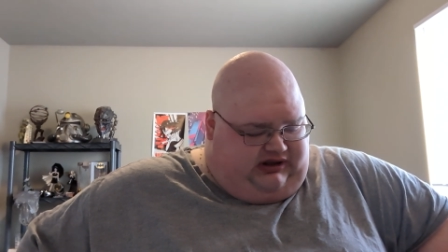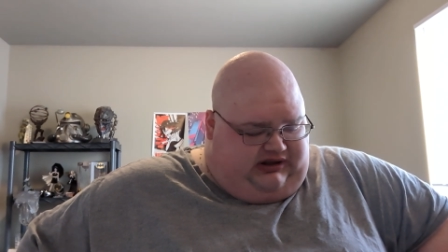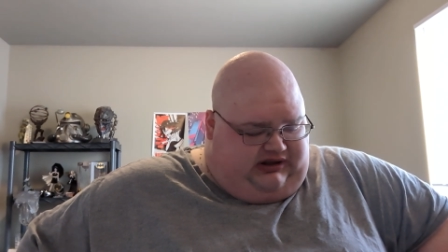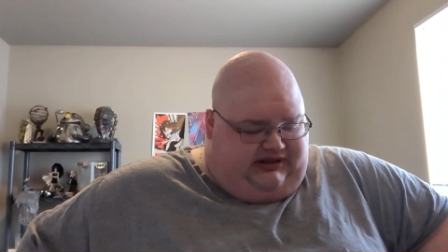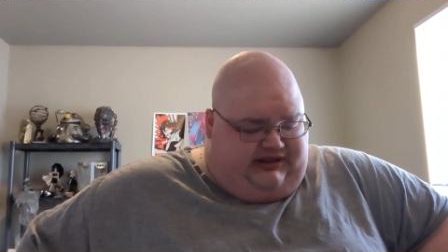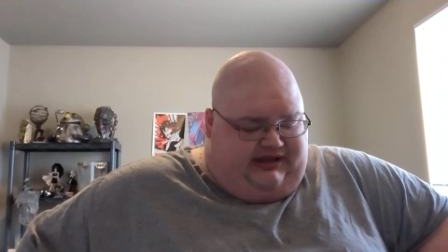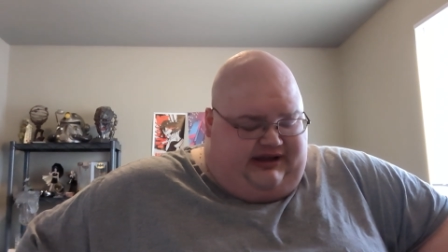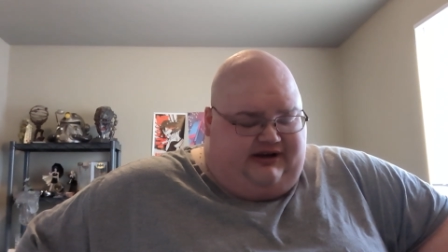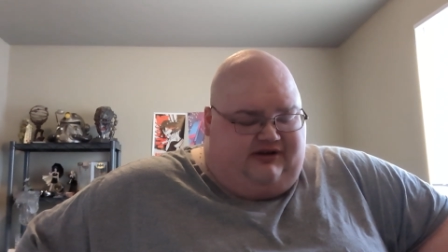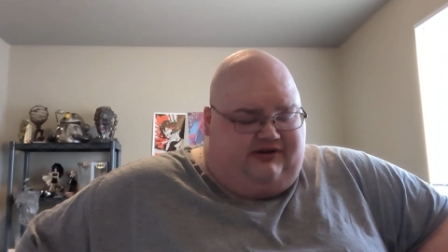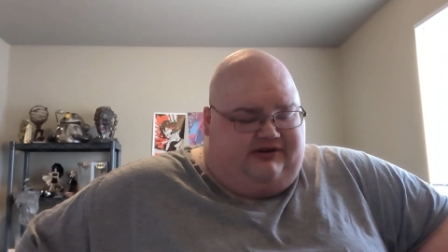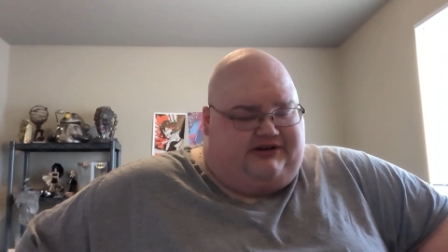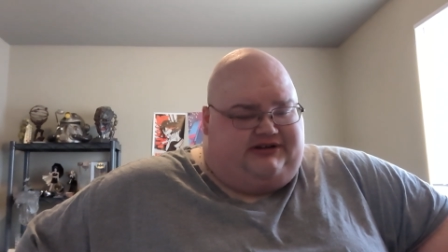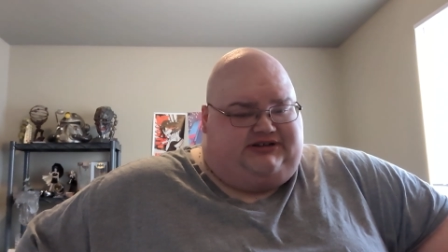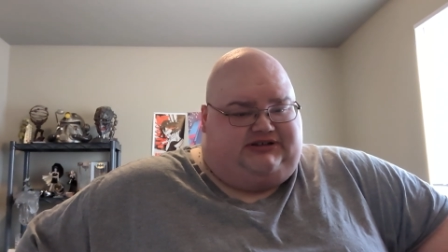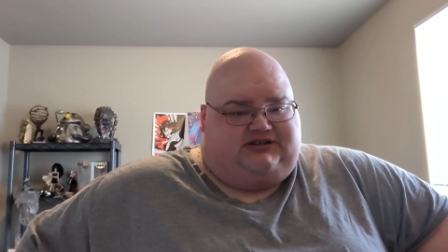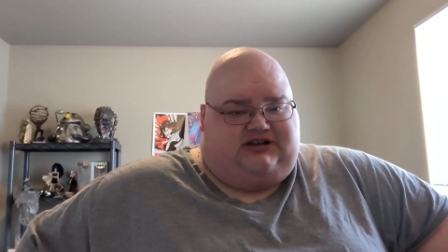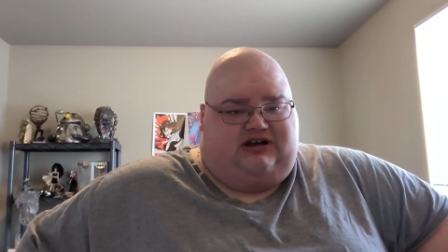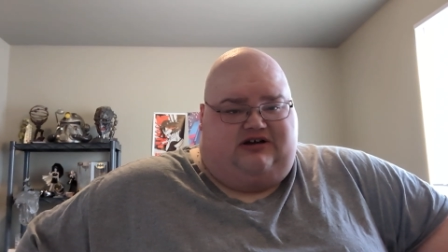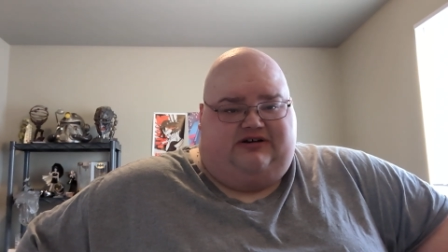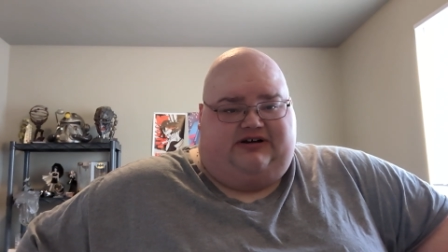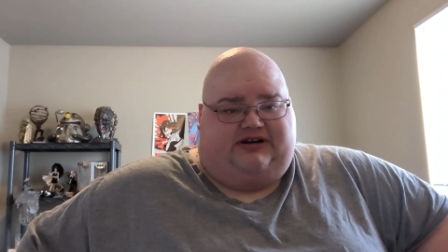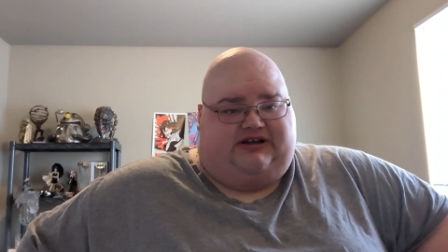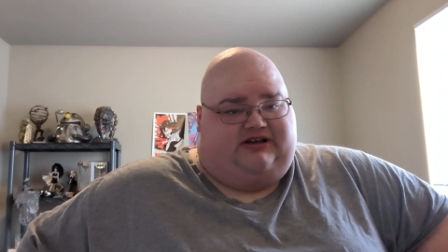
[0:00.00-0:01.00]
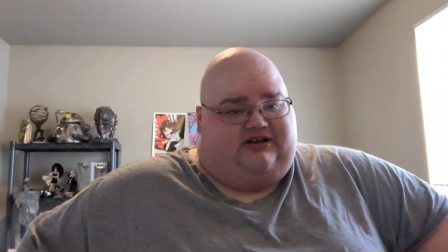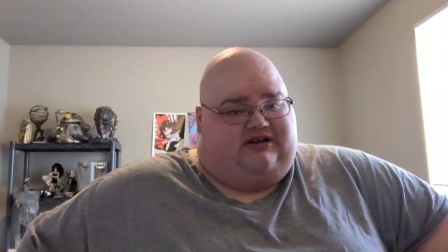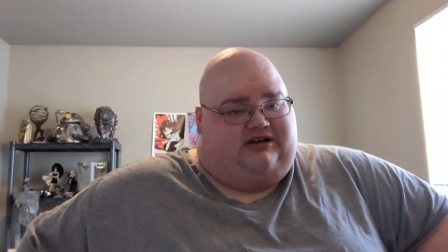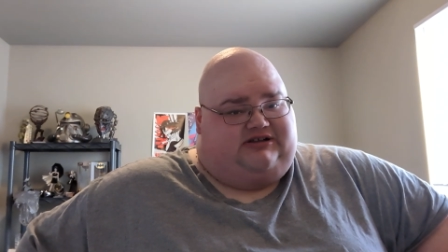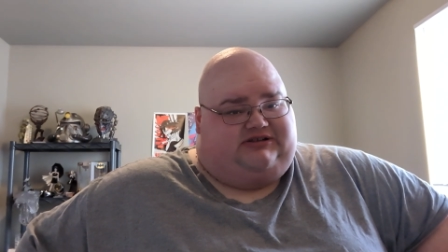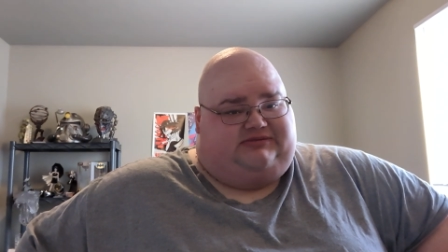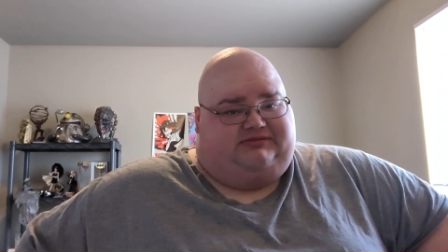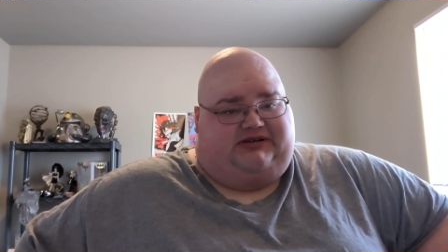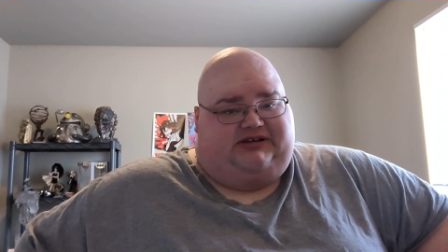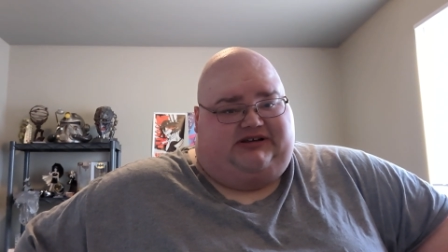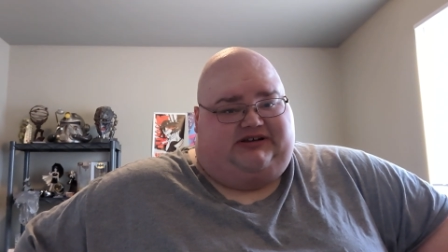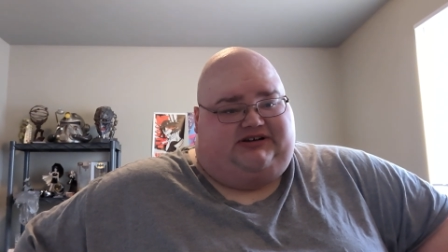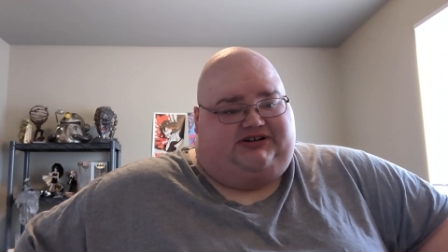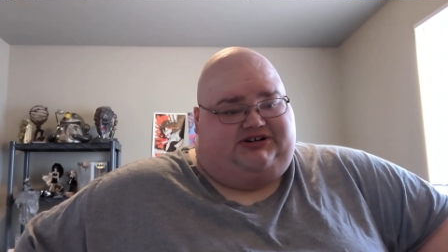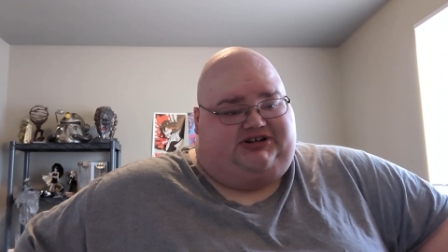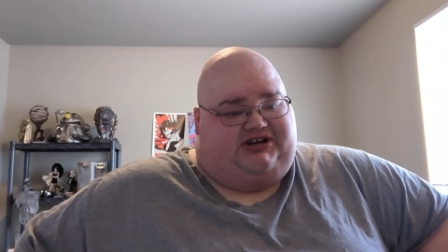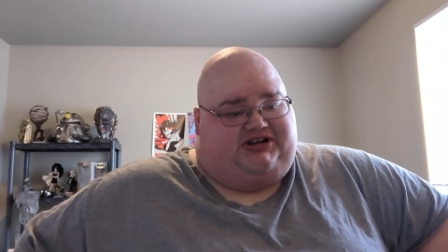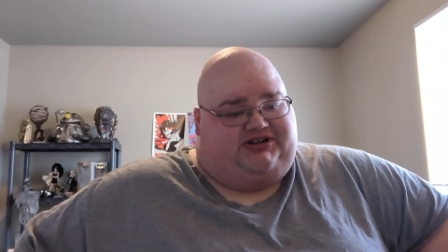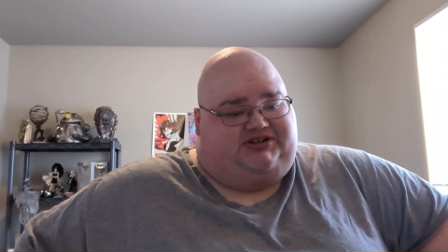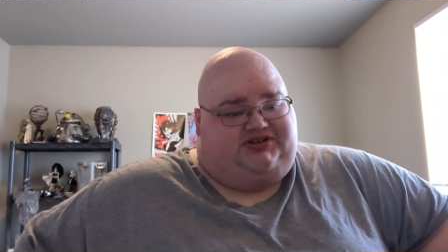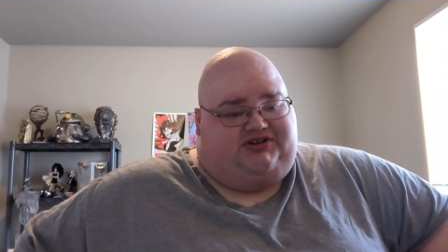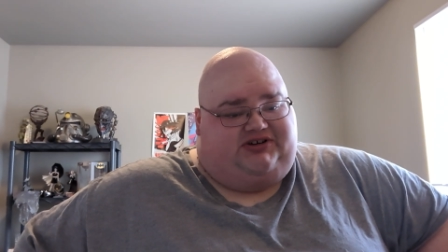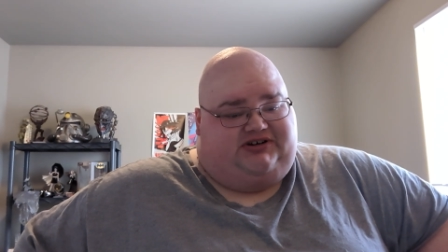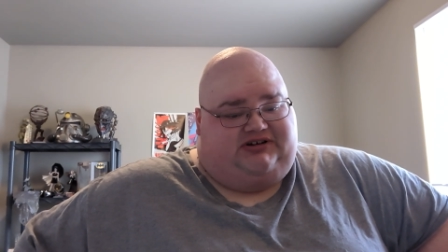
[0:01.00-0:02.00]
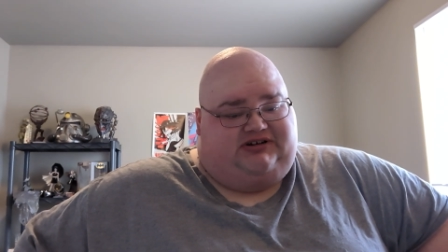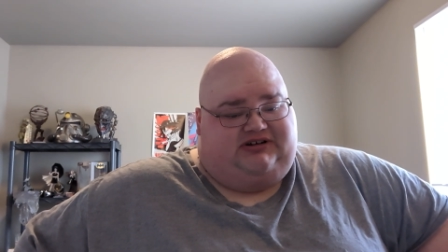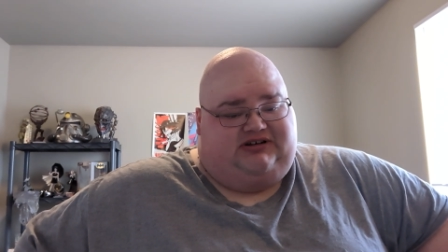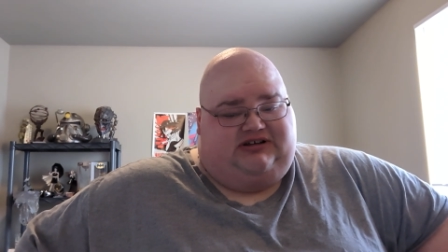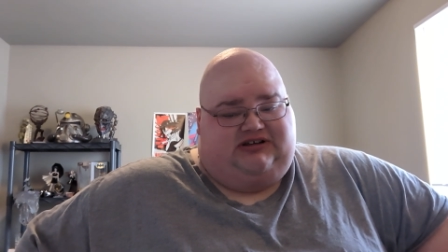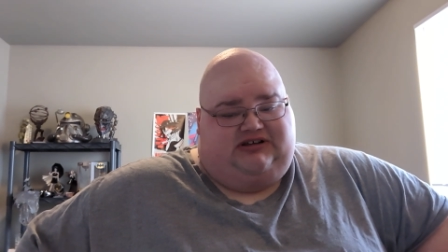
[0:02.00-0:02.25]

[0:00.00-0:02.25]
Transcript: My grease is already causing me indigestion.